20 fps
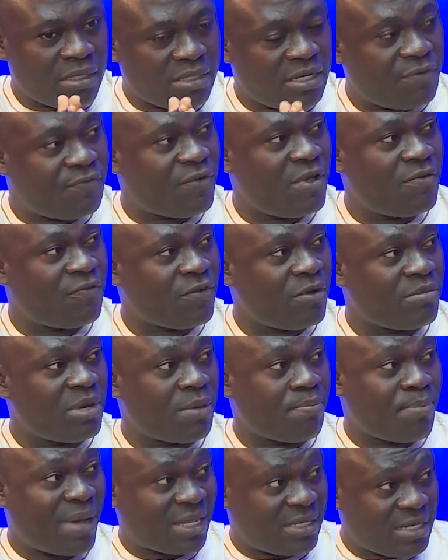different from
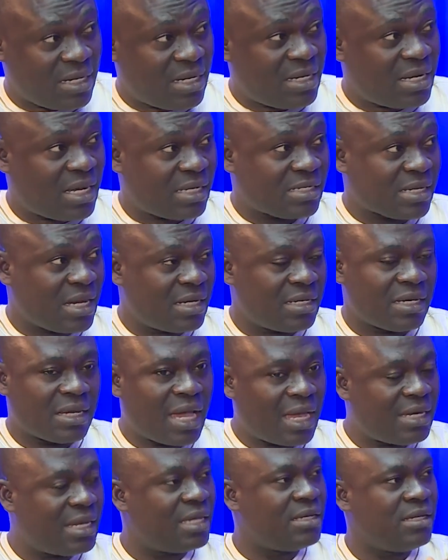the party leader's
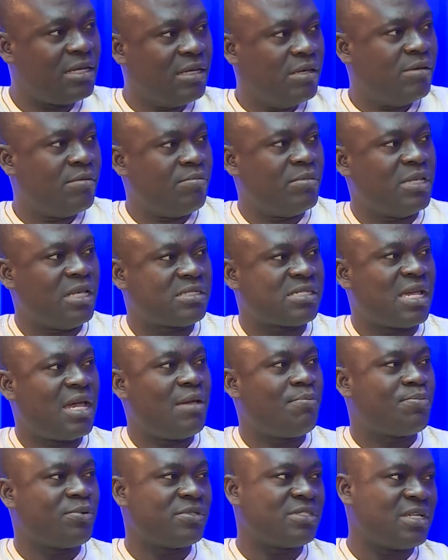candidate. And then they
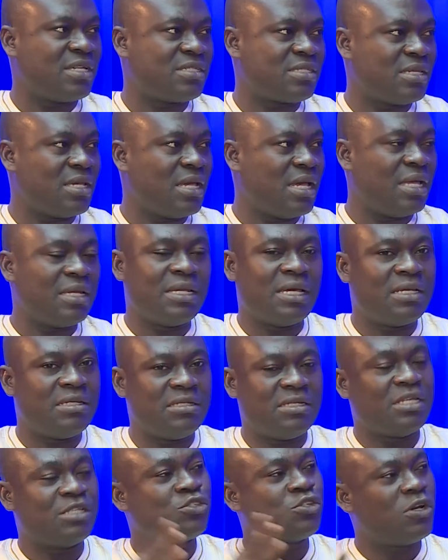started protesting, and
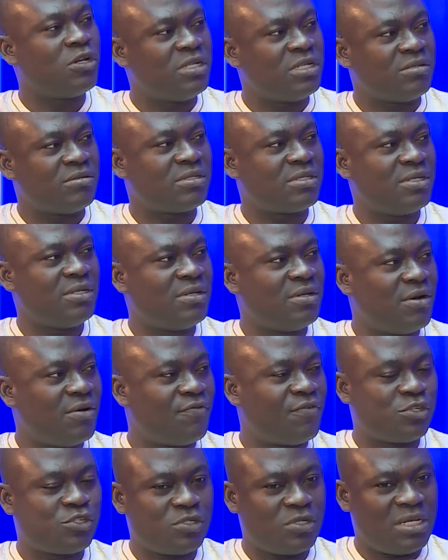then they turn it.
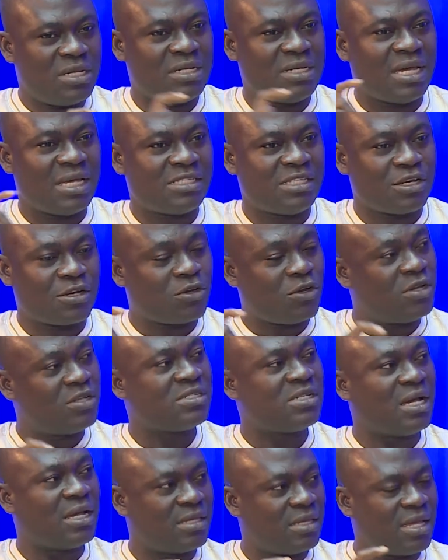Unfortunately, there's a
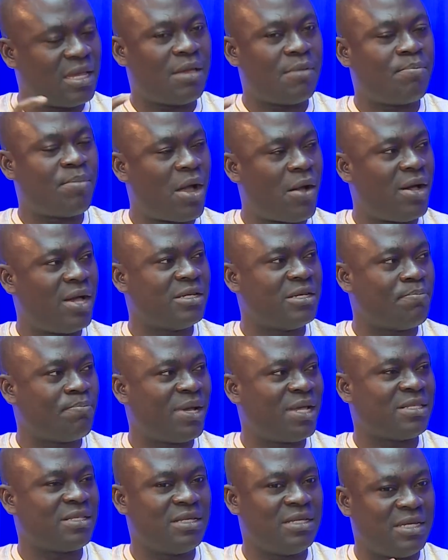clause that empowered the
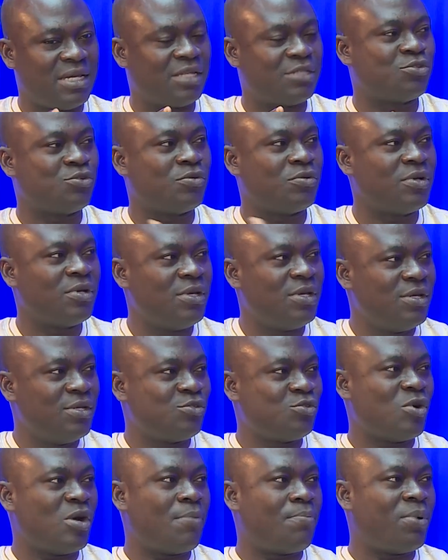party leader to
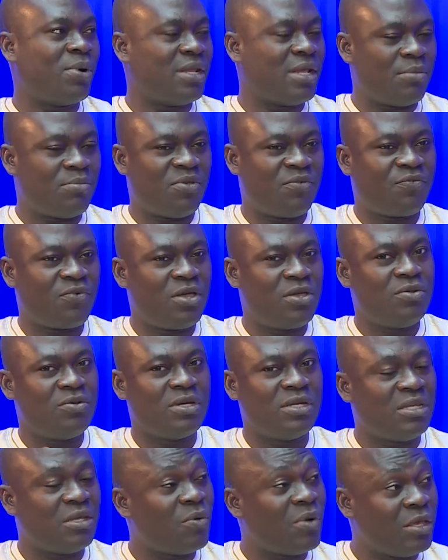appoint. And before you
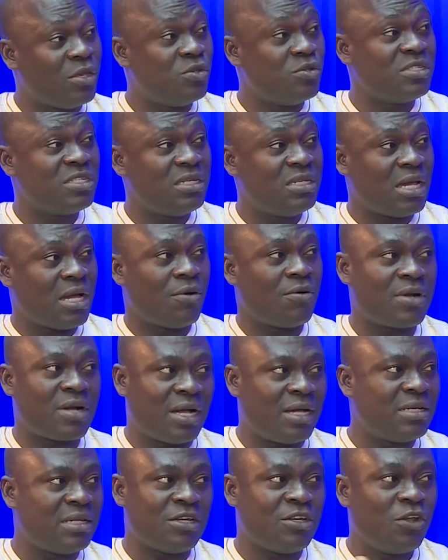know it, they were using their own
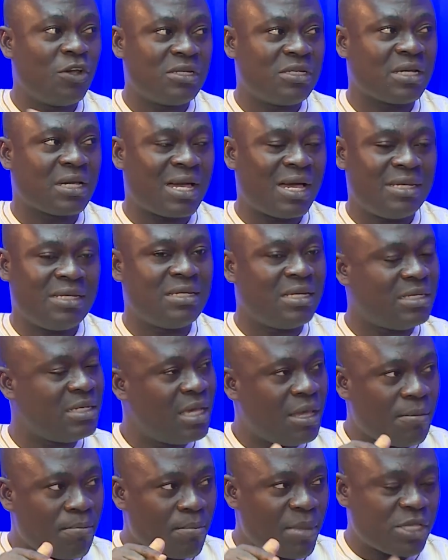candidate, not the
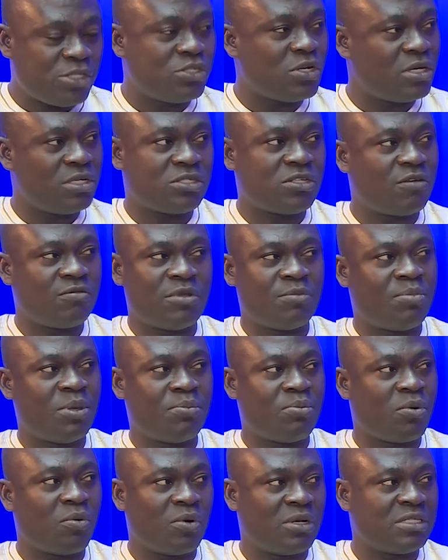candidate majority of the
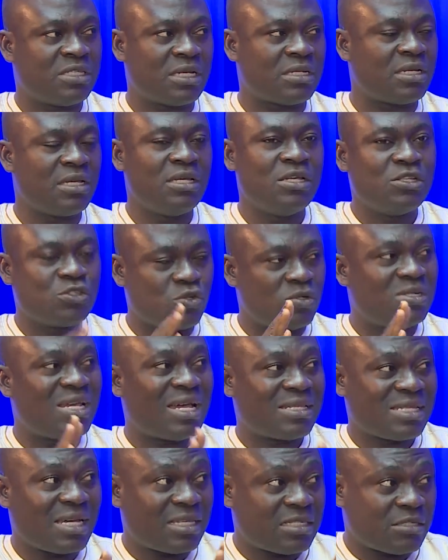people wanted. So
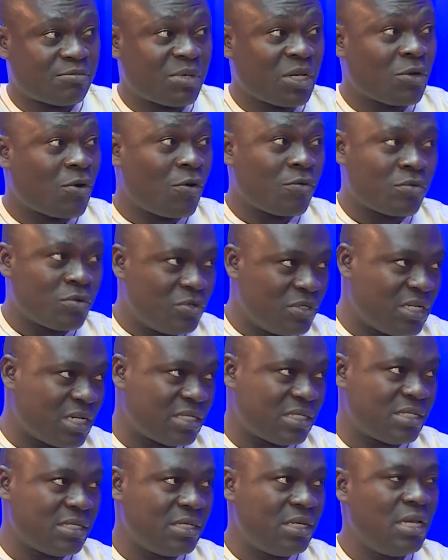that has been
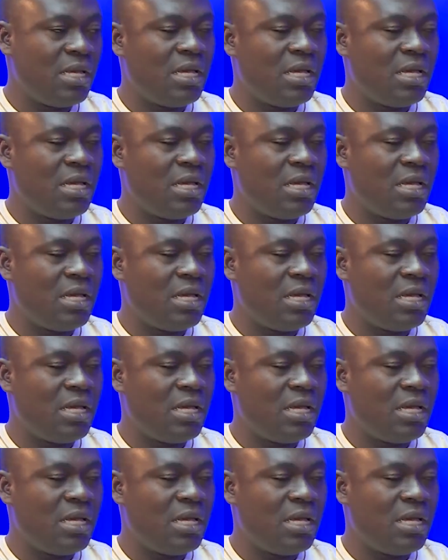concluded.